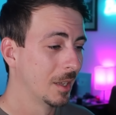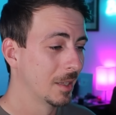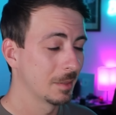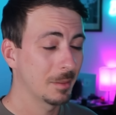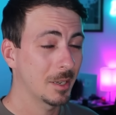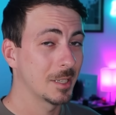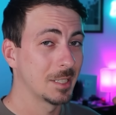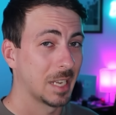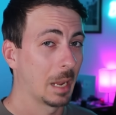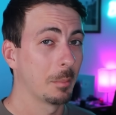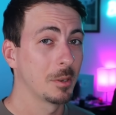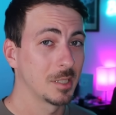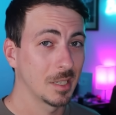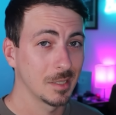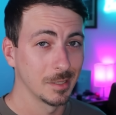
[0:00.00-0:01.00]
the amount of
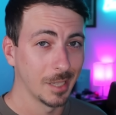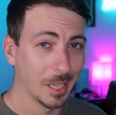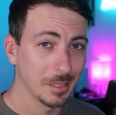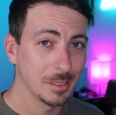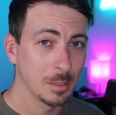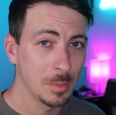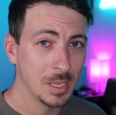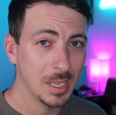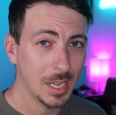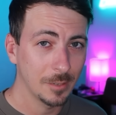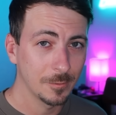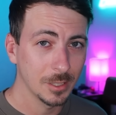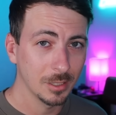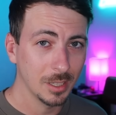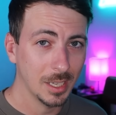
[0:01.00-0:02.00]
damage that's done to me, I
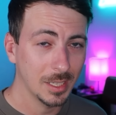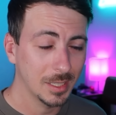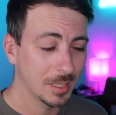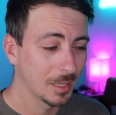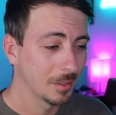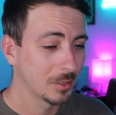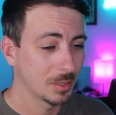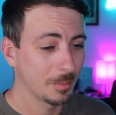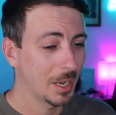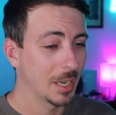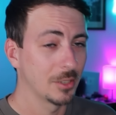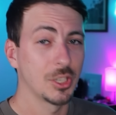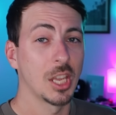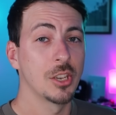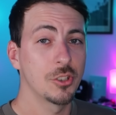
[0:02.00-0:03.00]
feel like, to my
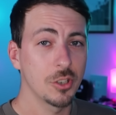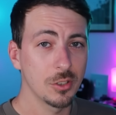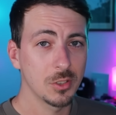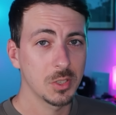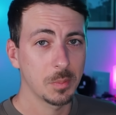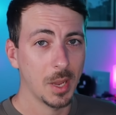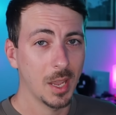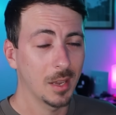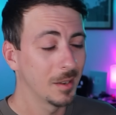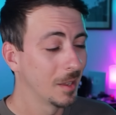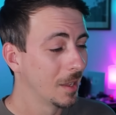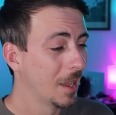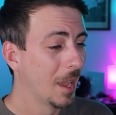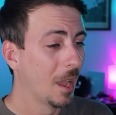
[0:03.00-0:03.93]
attention span,